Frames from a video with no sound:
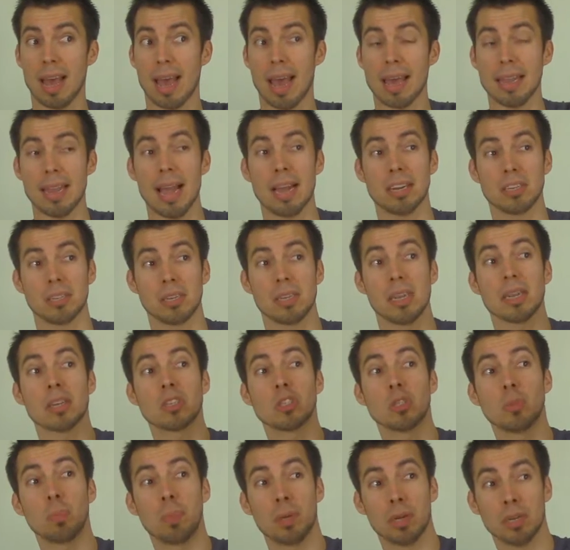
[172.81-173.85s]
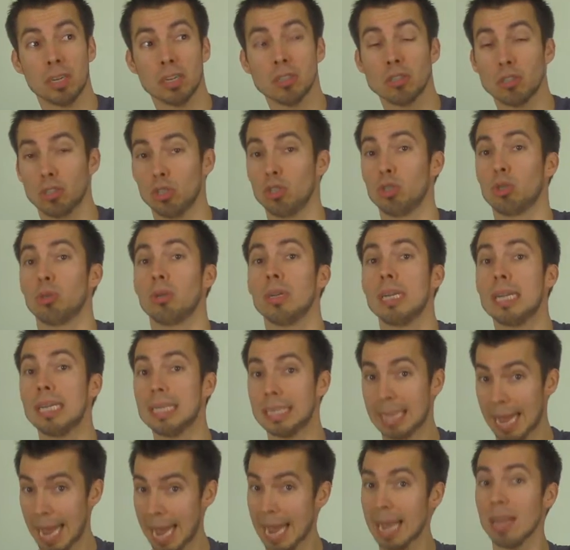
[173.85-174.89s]
and actually experience the
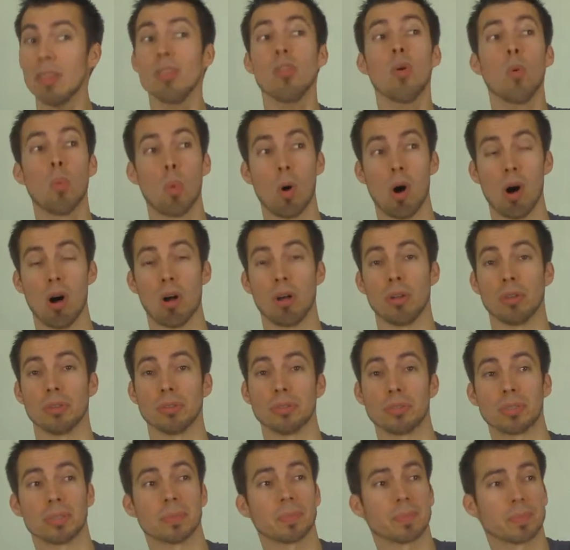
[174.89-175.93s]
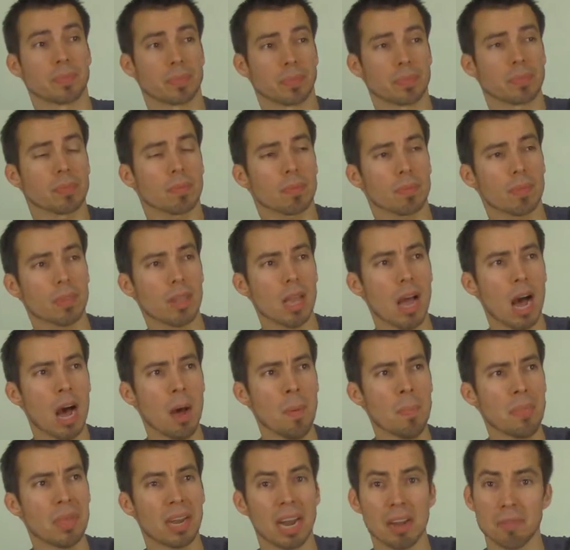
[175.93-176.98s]
trees and the walls,
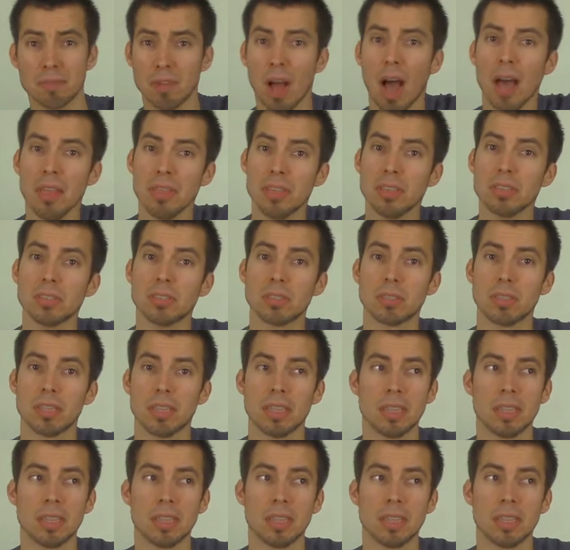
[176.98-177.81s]
then I've got this